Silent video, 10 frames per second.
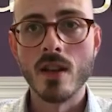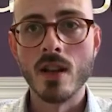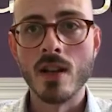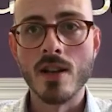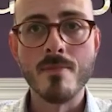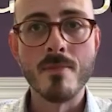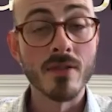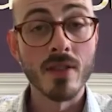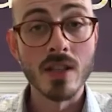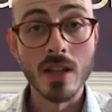
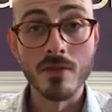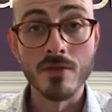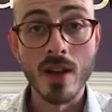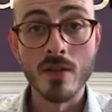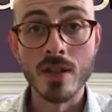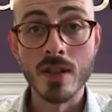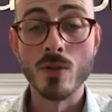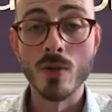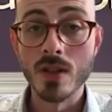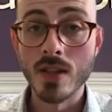manifestly unfounded
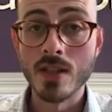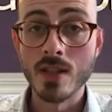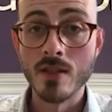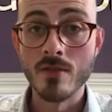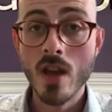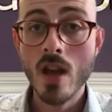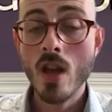or excessive,